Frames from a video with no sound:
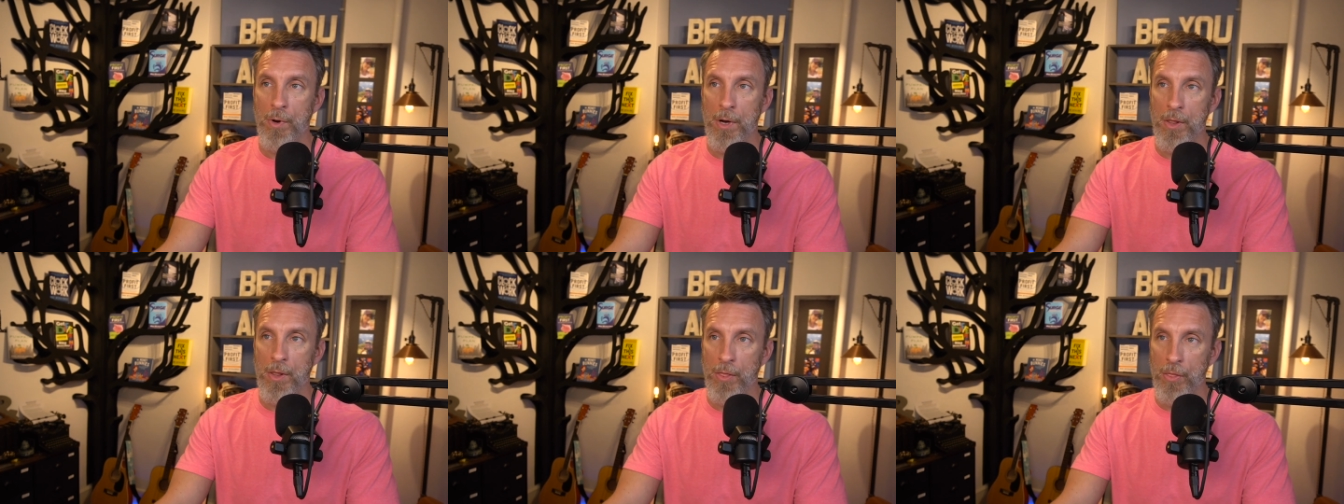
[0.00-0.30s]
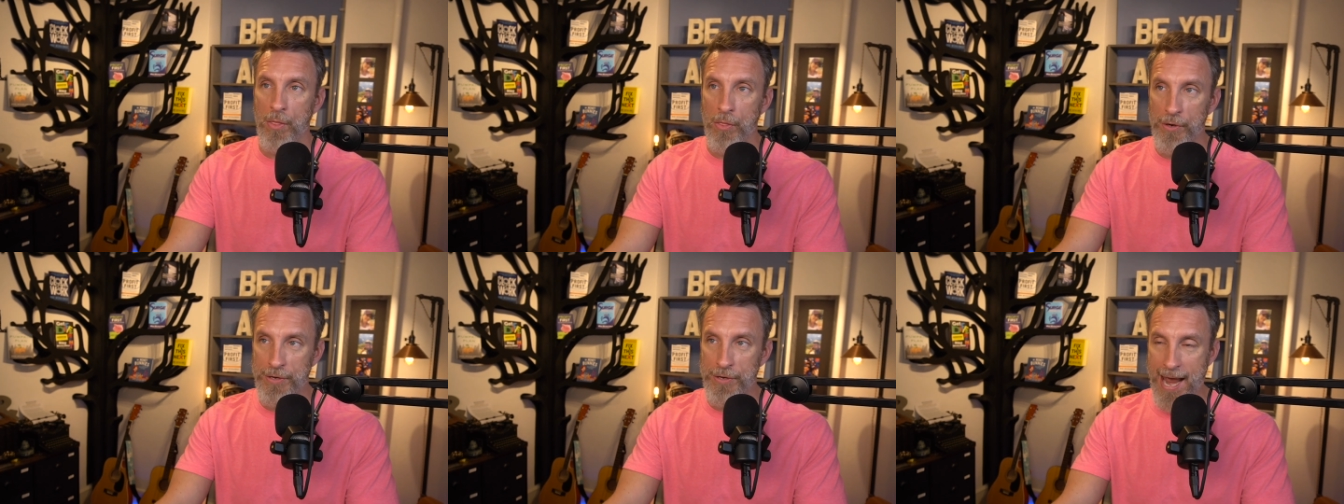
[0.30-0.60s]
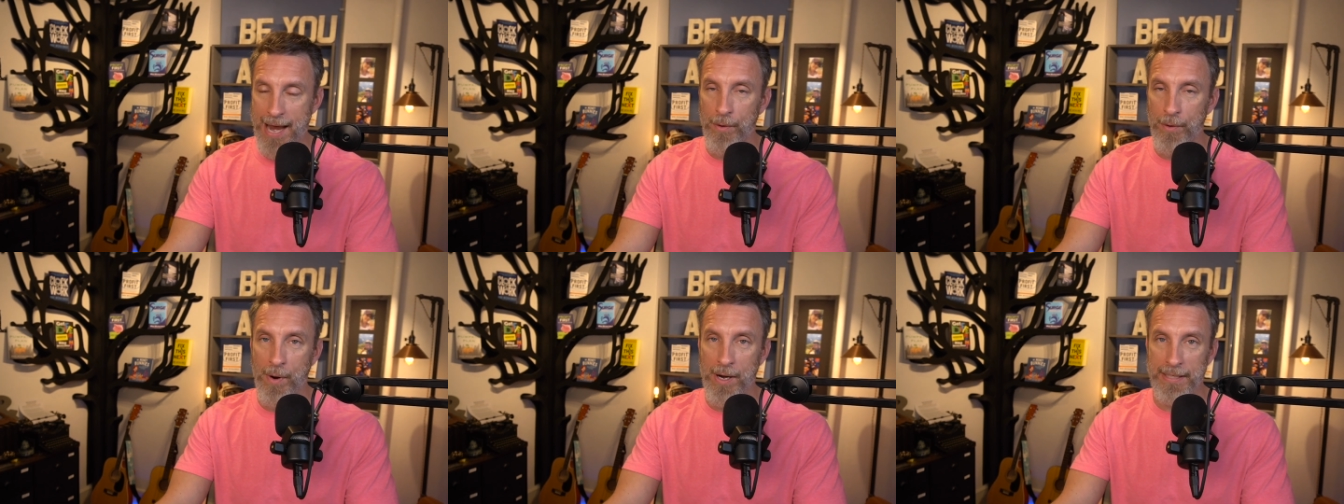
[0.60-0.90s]
the day
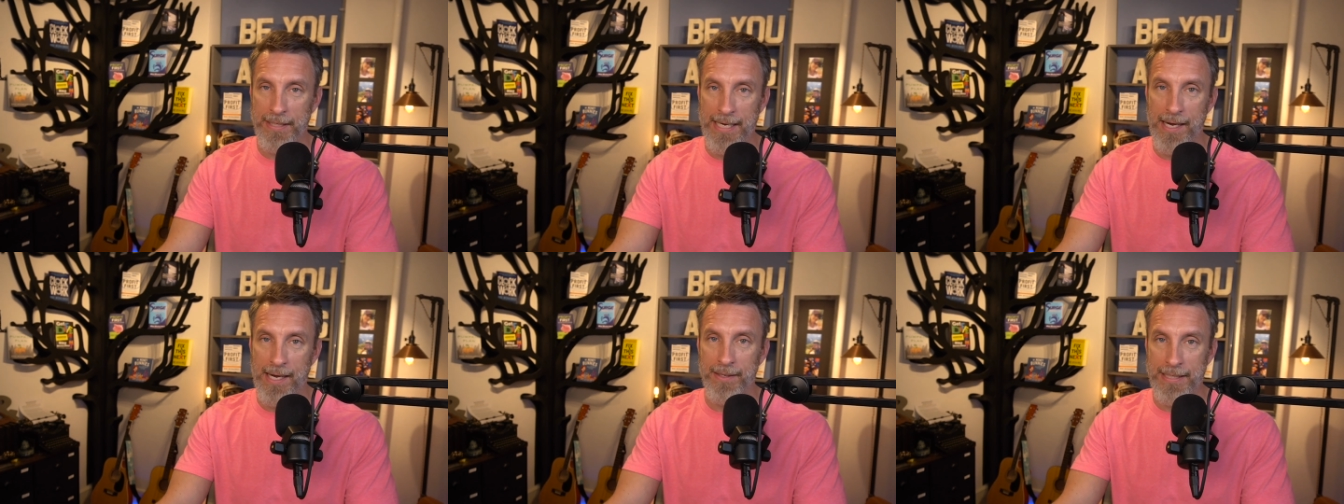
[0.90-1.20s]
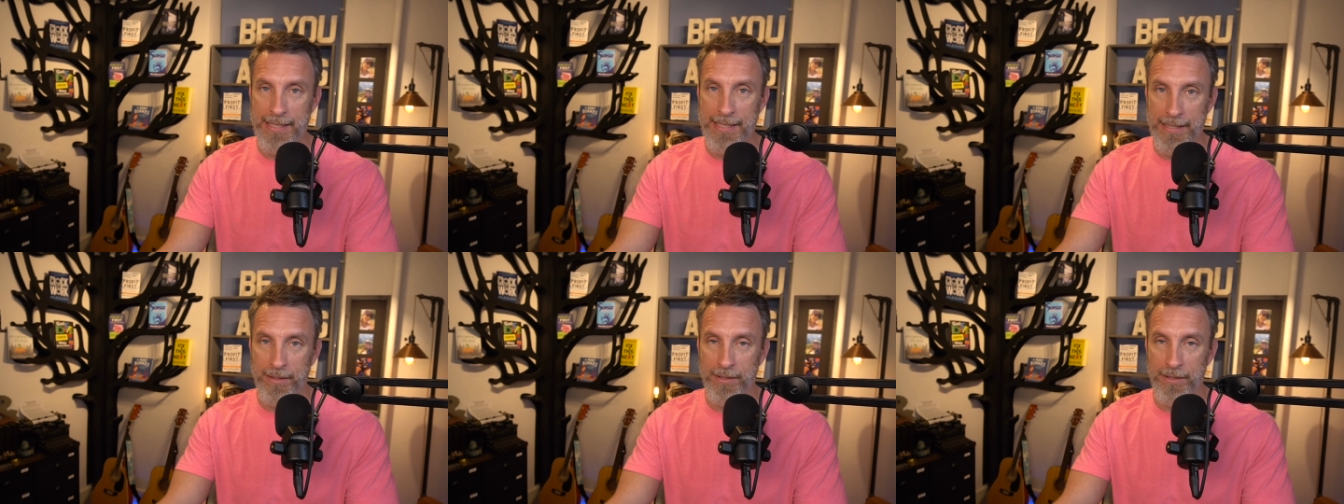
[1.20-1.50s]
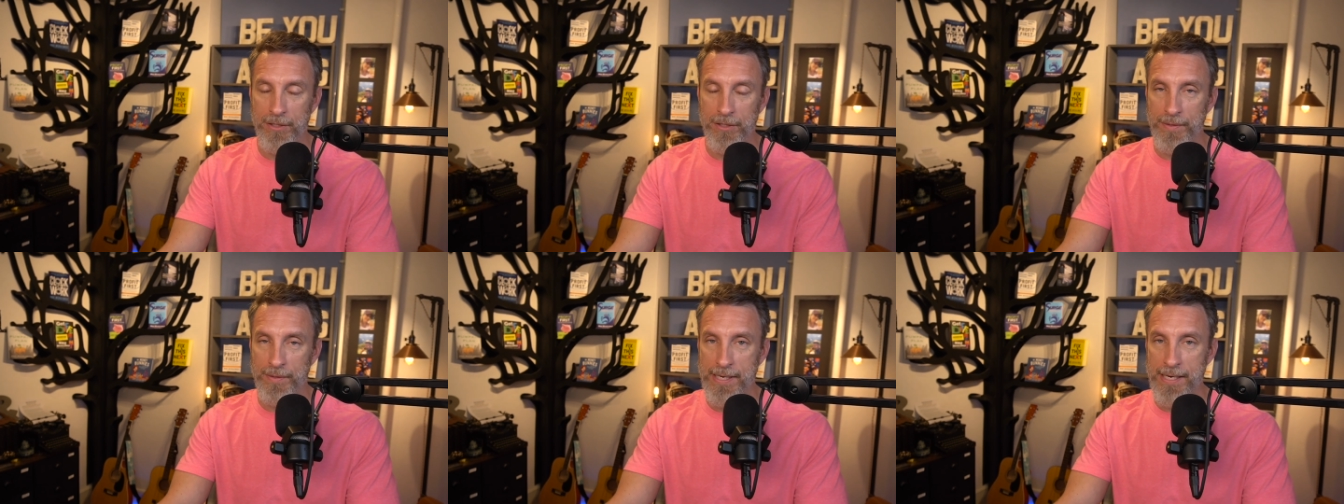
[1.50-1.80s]
I wanted to get out of the
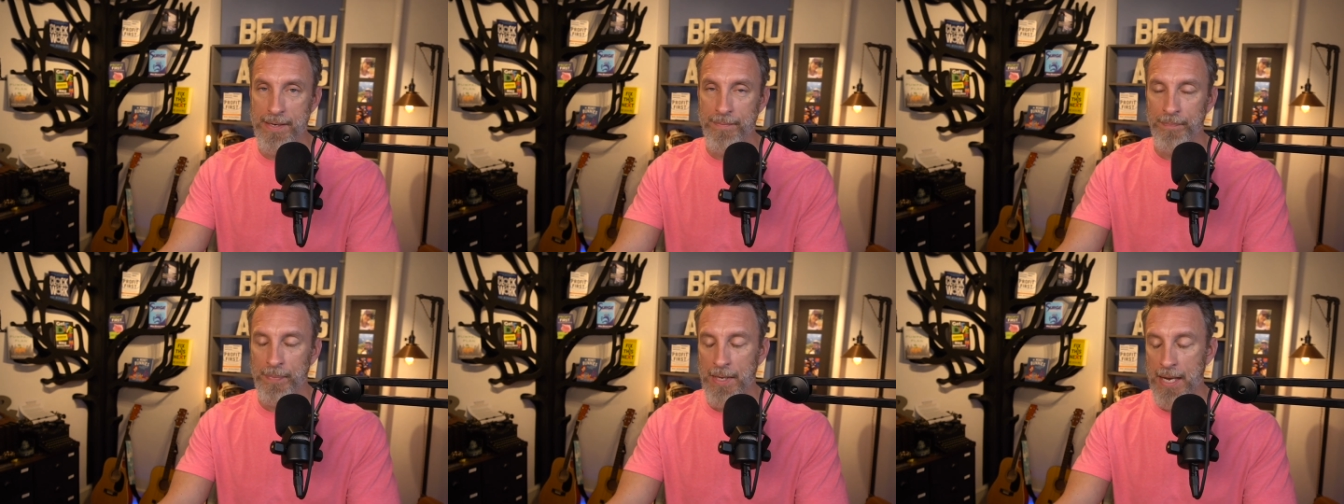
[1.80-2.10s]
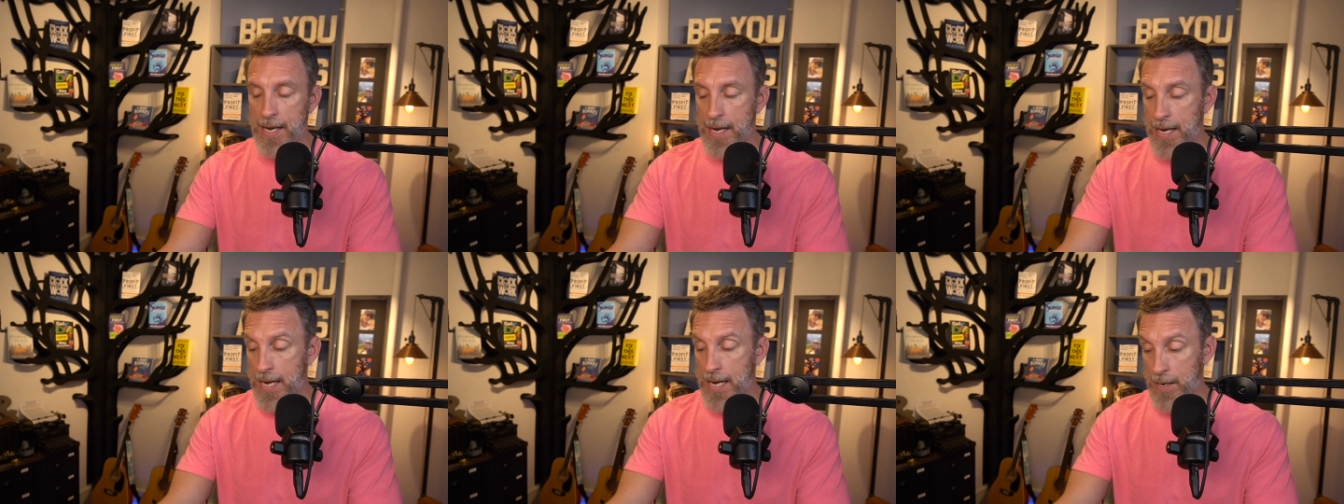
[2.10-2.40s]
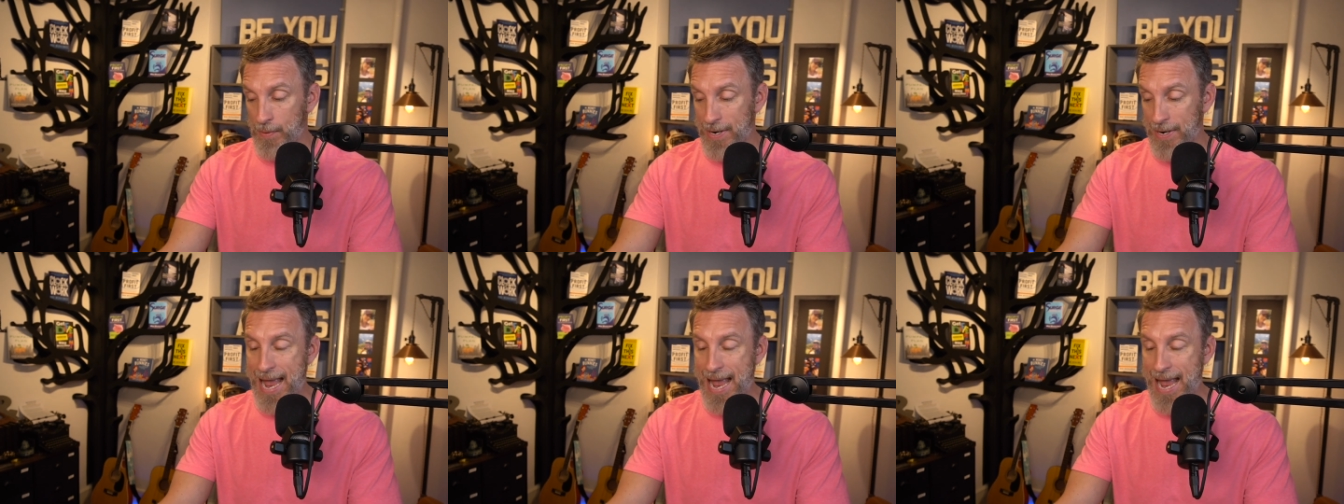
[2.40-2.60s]
industry. What